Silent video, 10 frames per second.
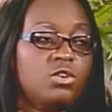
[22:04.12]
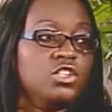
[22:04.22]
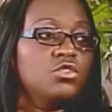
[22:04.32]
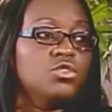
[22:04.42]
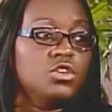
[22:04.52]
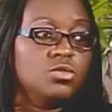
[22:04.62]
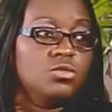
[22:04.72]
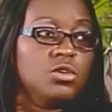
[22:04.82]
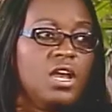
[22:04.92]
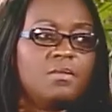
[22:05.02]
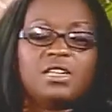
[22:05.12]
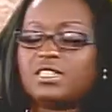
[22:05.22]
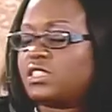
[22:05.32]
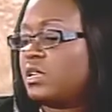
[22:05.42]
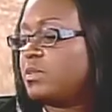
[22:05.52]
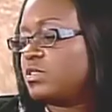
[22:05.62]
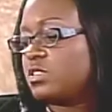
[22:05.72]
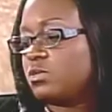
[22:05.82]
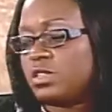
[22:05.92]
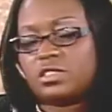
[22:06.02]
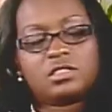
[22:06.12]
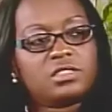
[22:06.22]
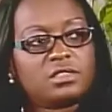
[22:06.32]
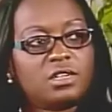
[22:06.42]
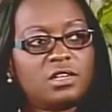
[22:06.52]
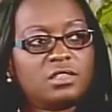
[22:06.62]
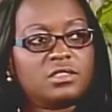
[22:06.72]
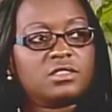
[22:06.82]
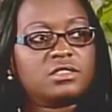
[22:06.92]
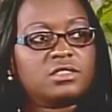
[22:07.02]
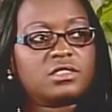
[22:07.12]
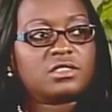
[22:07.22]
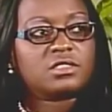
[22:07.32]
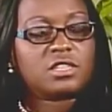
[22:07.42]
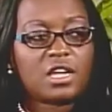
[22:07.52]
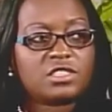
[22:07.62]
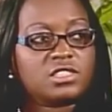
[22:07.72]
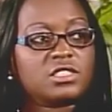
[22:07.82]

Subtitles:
Well, you knew. I mean, it's similar to what Tasha